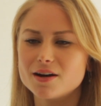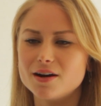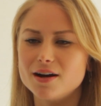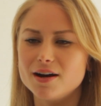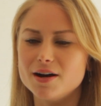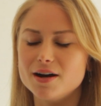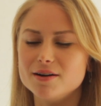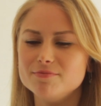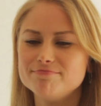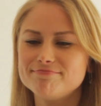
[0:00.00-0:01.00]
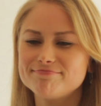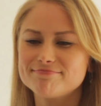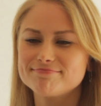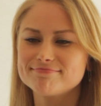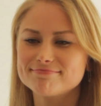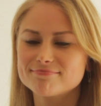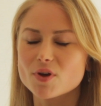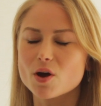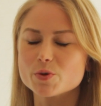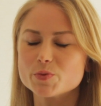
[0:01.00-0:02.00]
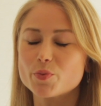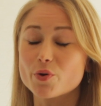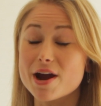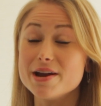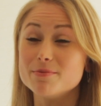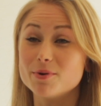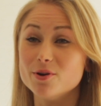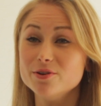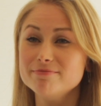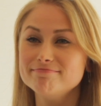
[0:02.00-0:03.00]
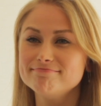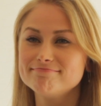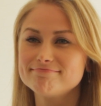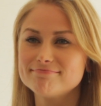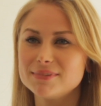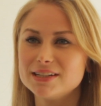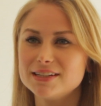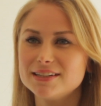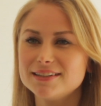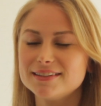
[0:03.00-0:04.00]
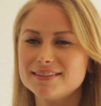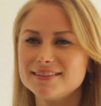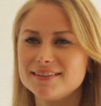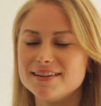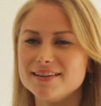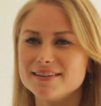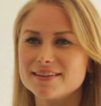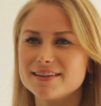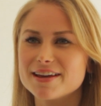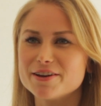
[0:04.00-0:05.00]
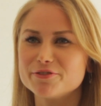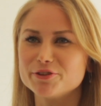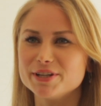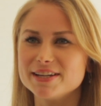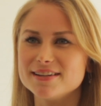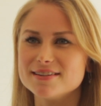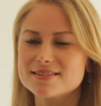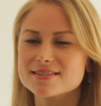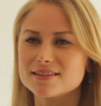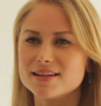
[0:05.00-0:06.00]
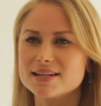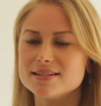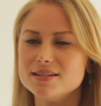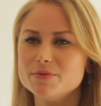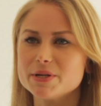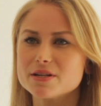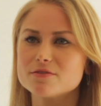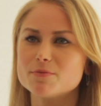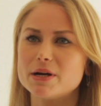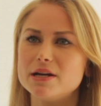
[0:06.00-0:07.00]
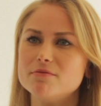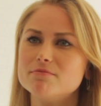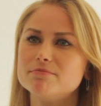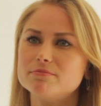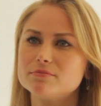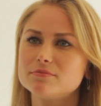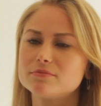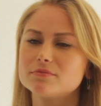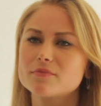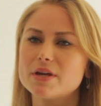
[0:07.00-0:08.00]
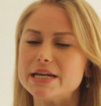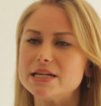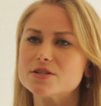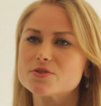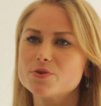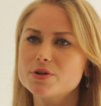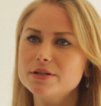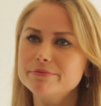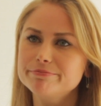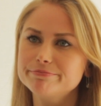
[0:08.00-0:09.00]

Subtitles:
I was preyed upon and carefully selected because of my eating disorder